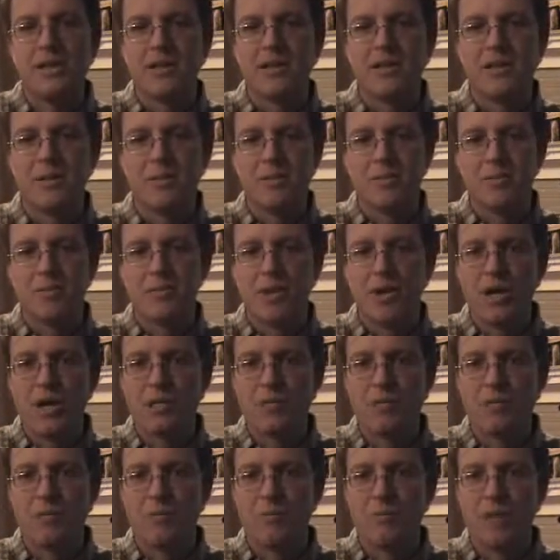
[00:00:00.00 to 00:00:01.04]
You dip your
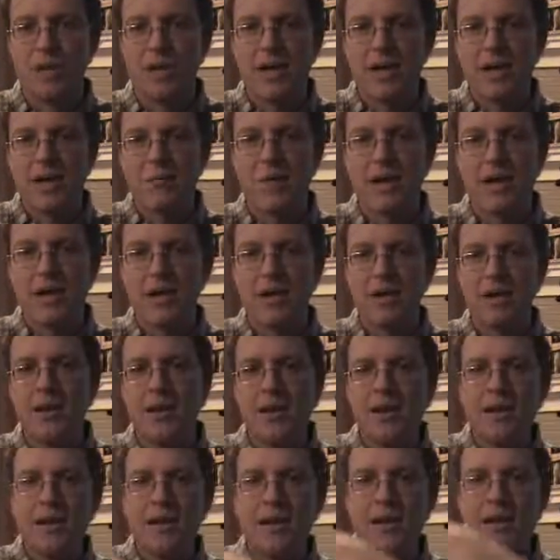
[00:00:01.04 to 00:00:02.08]
brush in the bucket of
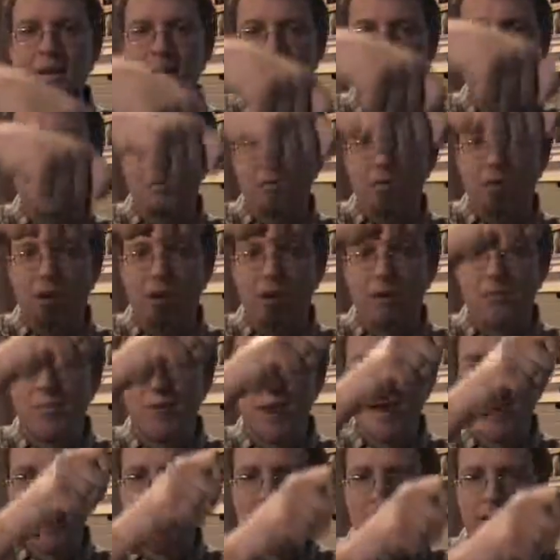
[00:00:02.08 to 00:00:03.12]
paint and you
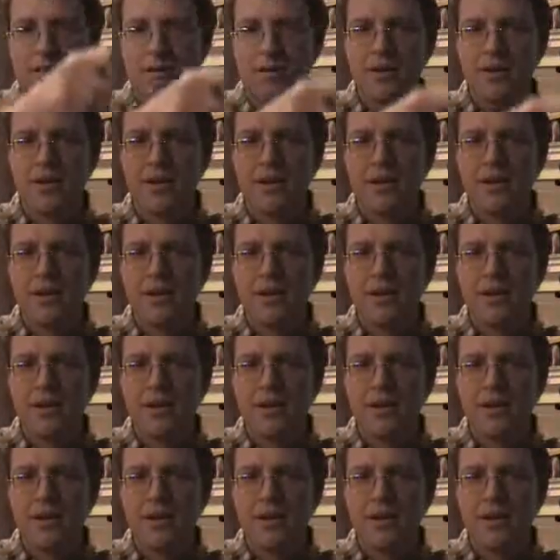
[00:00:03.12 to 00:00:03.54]
start painting.